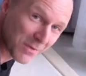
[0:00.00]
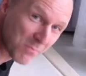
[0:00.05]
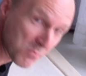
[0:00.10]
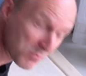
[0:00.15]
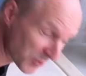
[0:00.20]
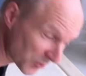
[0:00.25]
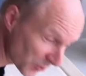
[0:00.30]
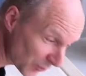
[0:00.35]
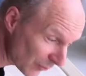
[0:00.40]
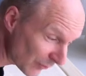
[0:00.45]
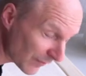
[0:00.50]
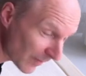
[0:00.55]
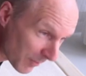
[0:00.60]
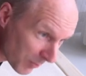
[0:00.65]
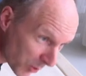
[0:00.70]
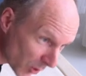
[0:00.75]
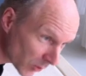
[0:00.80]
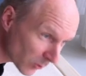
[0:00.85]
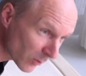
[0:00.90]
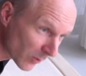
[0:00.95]
improve
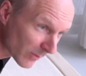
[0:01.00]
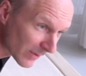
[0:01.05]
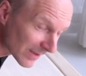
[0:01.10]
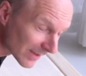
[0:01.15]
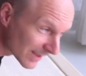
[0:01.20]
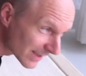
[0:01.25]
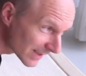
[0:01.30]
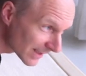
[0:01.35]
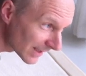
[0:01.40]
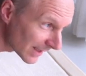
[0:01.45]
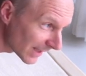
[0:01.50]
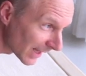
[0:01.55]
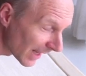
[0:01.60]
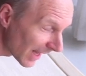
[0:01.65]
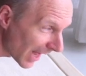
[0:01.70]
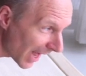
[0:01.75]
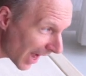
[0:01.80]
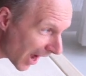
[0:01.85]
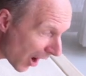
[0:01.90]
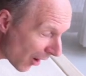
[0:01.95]
upon, we will see
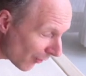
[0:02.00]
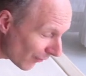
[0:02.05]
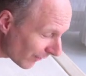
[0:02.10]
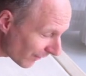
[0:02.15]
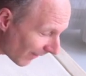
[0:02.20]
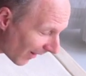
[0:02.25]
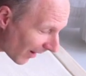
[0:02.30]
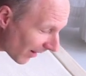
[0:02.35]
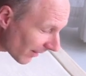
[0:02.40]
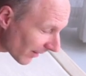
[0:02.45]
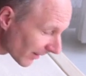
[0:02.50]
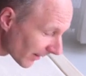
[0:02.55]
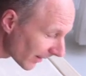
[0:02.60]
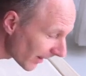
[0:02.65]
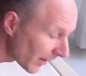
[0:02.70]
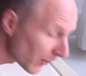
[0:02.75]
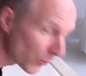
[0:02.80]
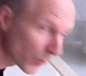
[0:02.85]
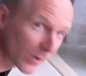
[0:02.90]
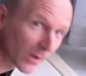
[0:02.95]
how far
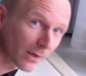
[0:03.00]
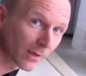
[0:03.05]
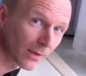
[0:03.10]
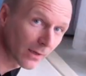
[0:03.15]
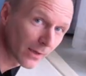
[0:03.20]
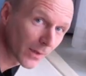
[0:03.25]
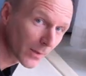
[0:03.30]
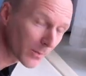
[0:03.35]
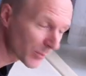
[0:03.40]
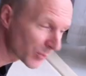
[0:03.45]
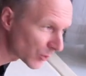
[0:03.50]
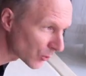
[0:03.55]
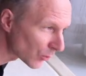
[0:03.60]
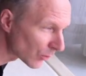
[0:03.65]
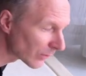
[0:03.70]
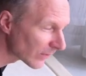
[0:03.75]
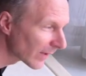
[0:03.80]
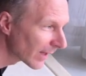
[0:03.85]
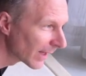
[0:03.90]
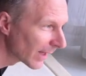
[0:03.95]
can we
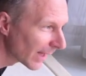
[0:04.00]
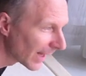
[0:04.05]
improve.